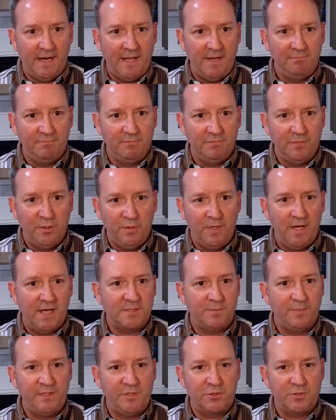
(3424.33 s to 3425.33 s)
I knew
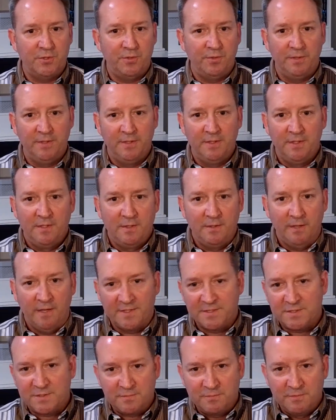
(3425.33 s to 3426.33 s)
not to be true.
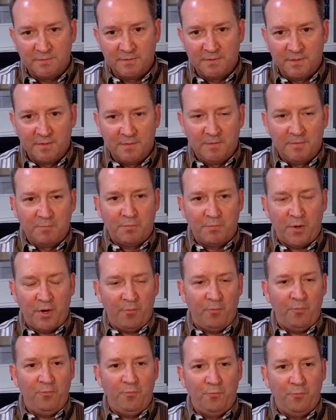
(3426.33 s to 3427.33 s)
That's part
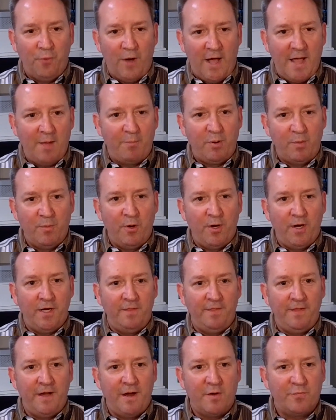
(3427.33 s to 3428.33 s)
of why I
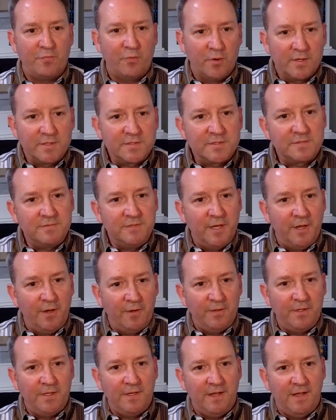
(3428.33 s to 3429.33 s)
promoted in the Air Force.
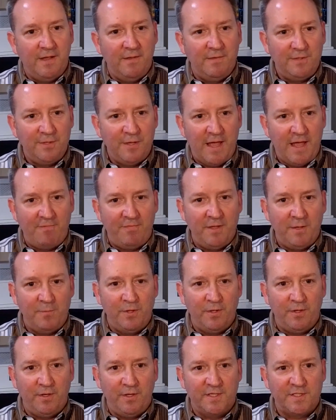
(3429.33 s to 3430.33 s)
You have the
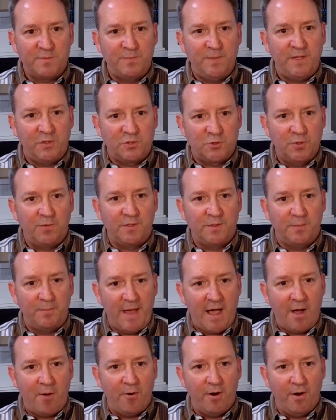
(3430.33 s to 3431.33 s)
ability to speak truth to
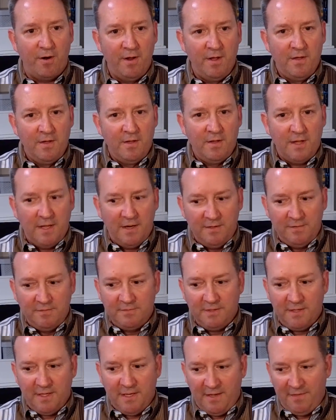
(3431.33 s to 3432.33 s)
power,
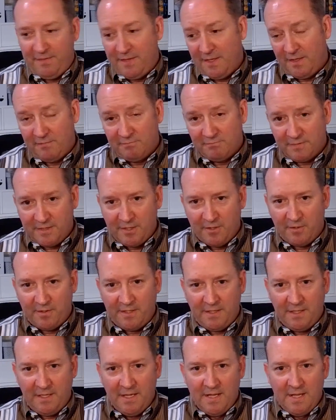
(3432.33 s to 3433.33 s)
and then
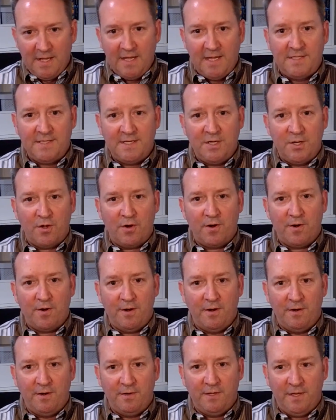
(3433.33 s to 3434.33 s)
it didn't
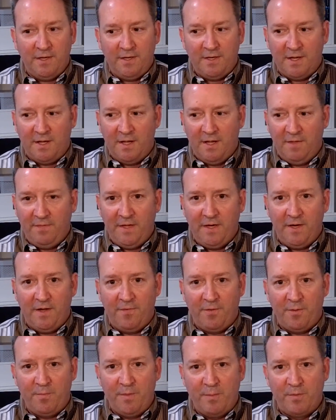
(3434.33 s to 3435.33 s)
hurt that that
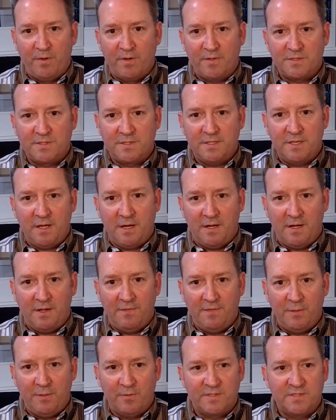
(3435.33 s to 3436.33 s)
other members
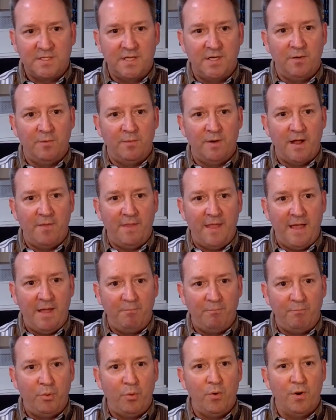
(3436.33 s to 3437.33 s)
that were sitting around
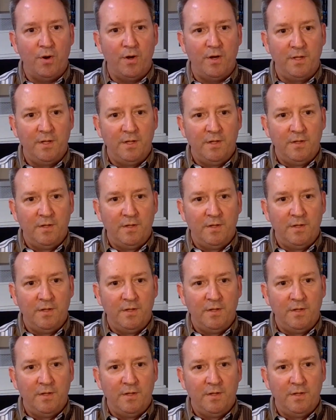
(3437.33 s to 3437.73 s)
that board